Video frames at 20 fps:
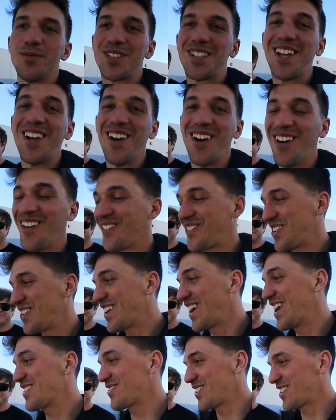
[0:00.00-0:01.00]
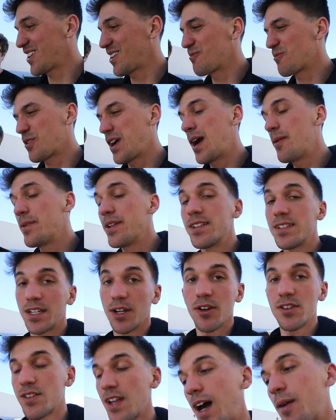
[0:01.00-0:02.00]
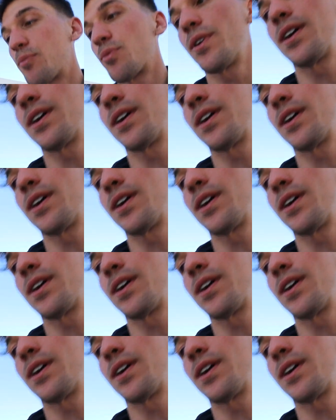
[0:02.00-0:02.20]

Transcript: So if you guys want to come grab it, it's here at Top